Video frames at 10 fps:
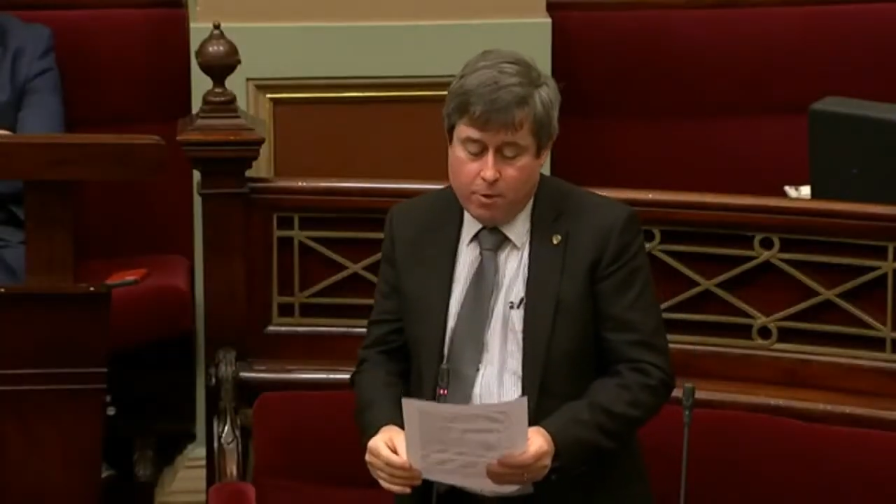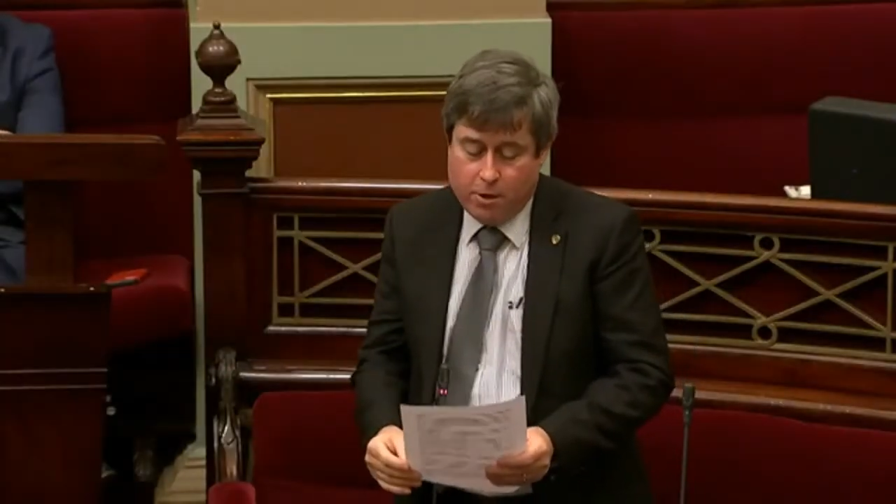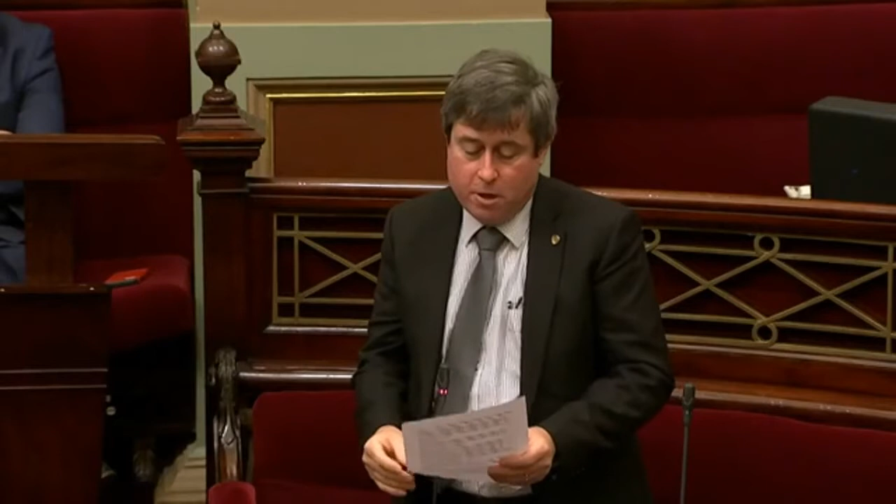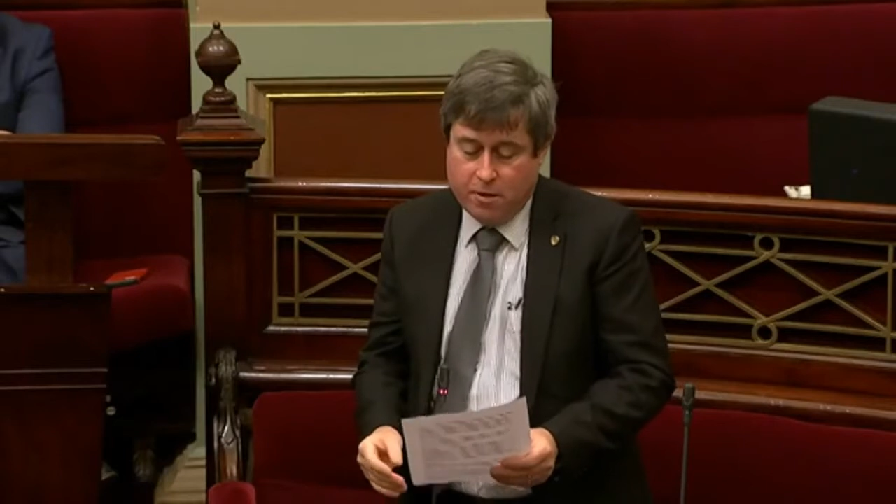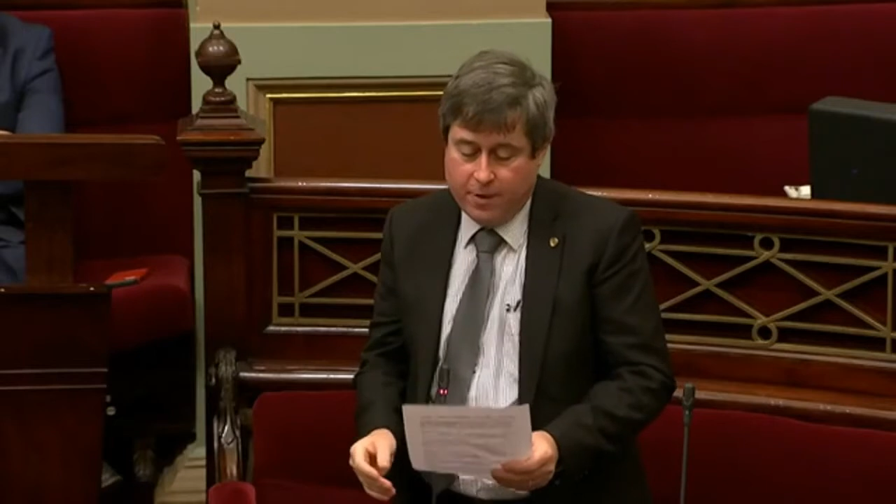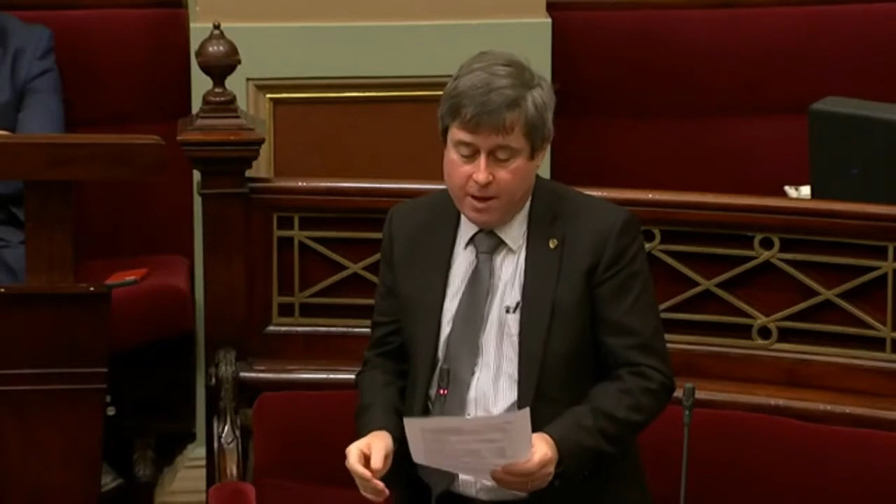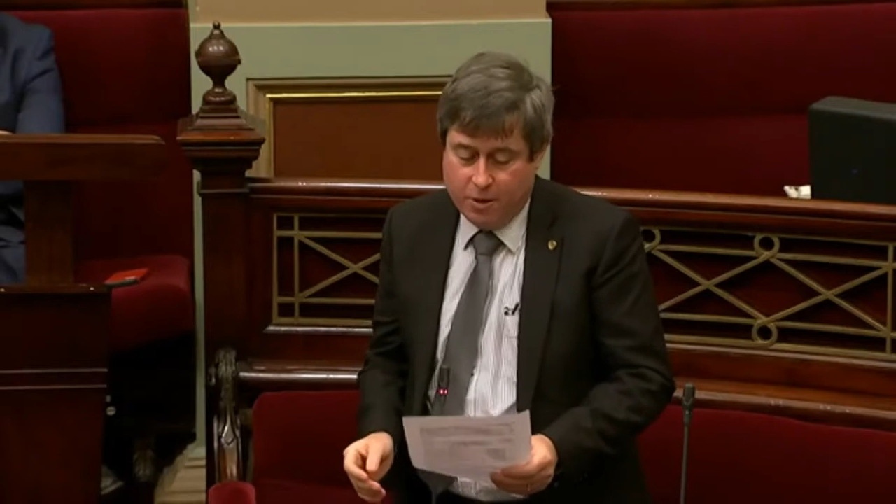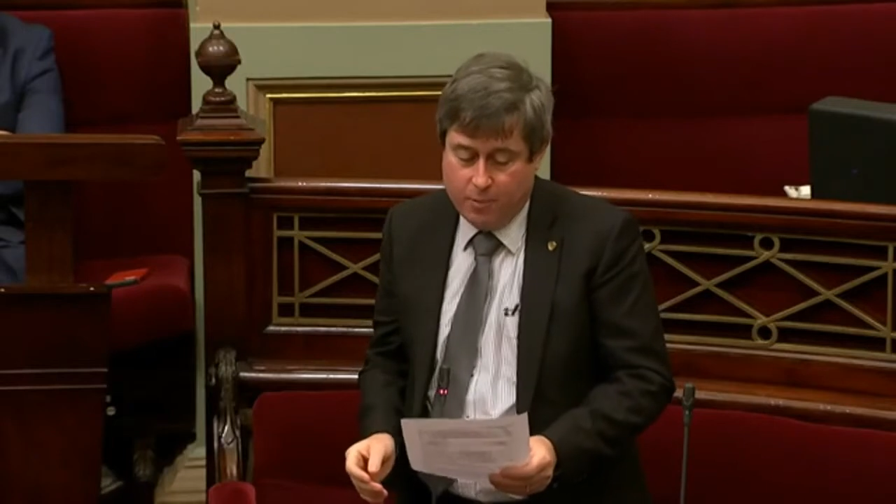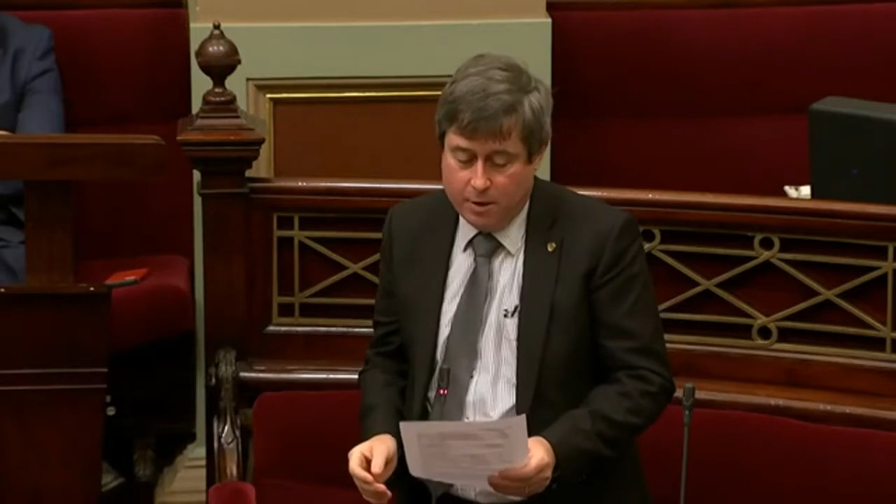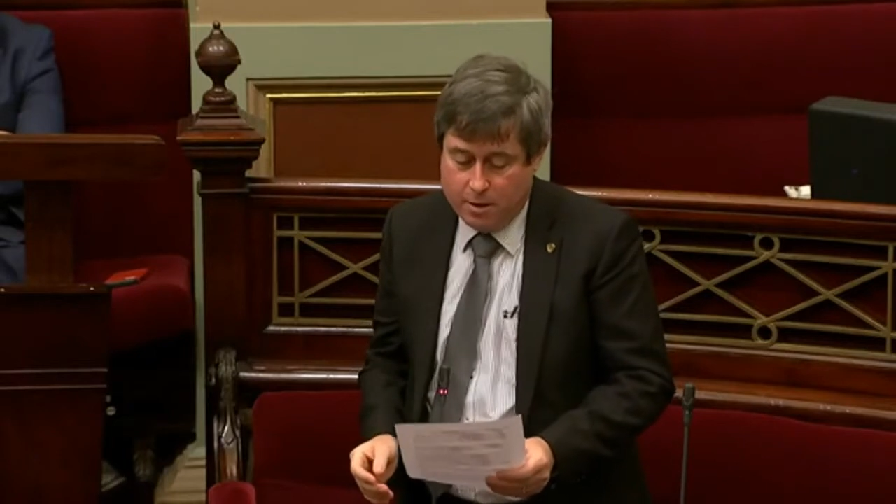question is for the
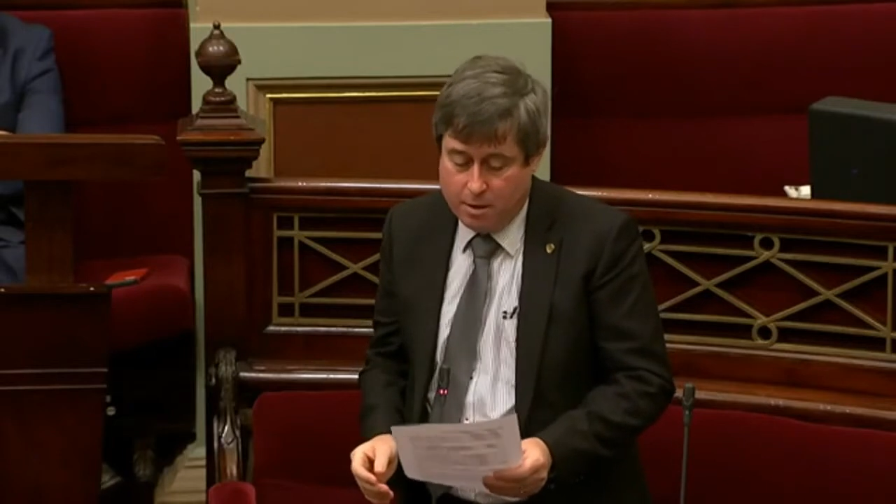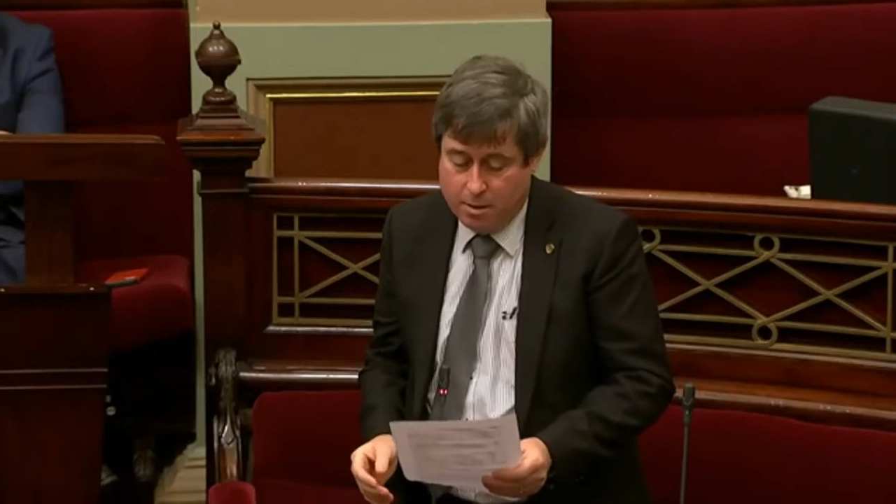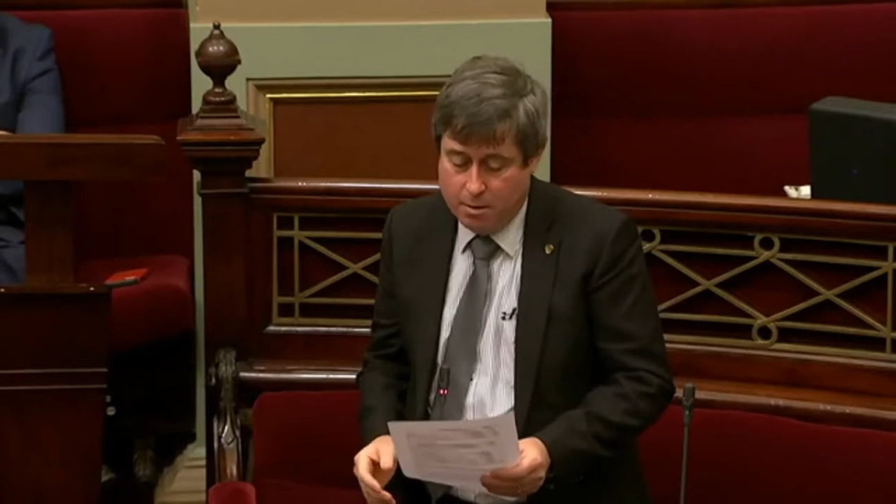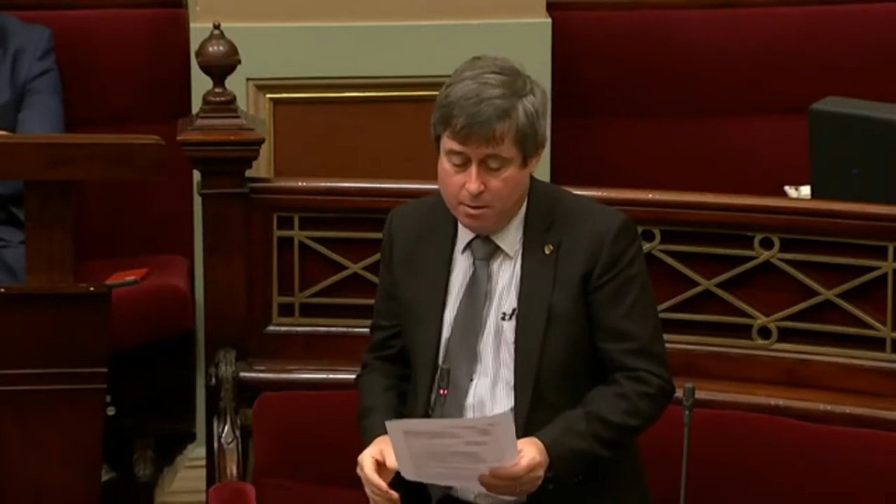Health Minister.